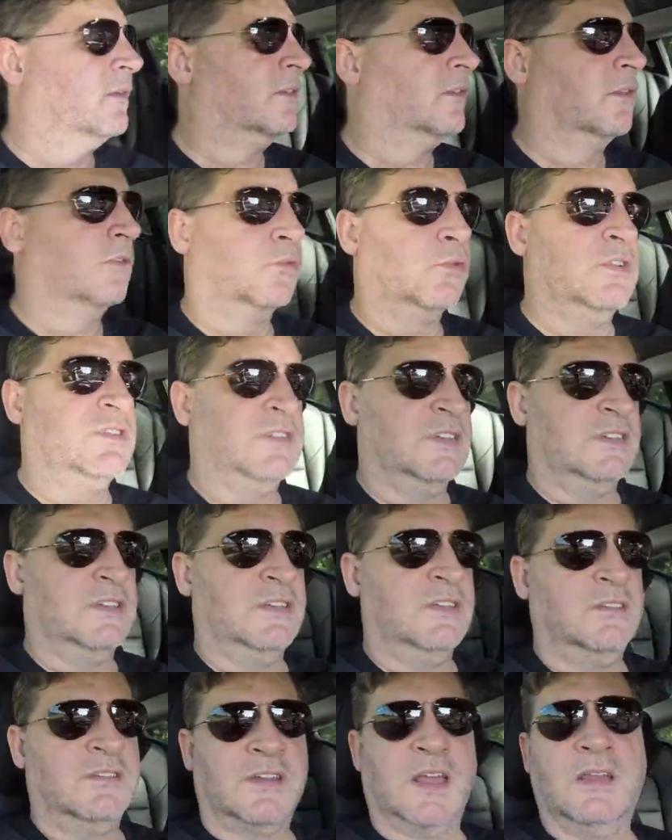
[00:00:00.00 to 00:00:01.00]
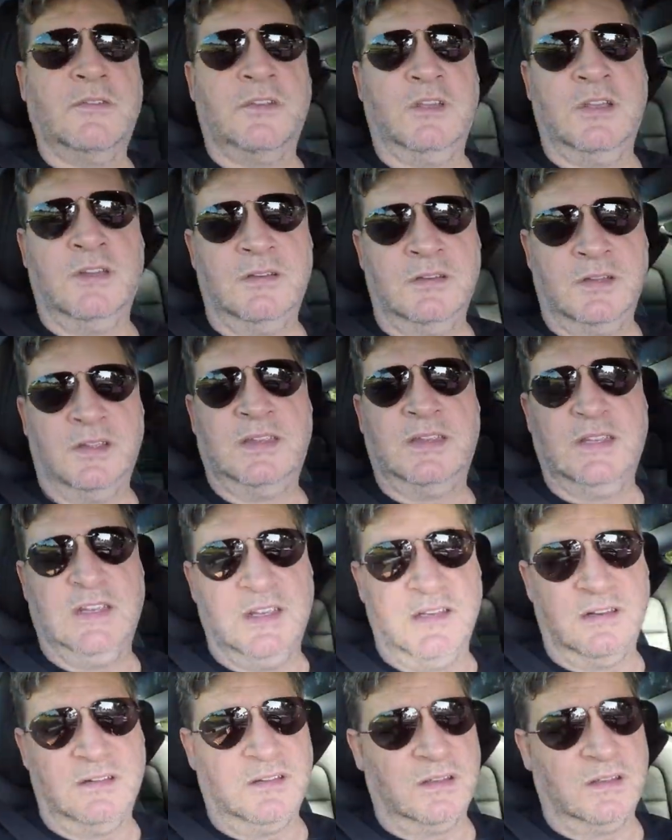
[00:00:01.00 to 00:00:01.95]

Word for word: The 360 just overheated again.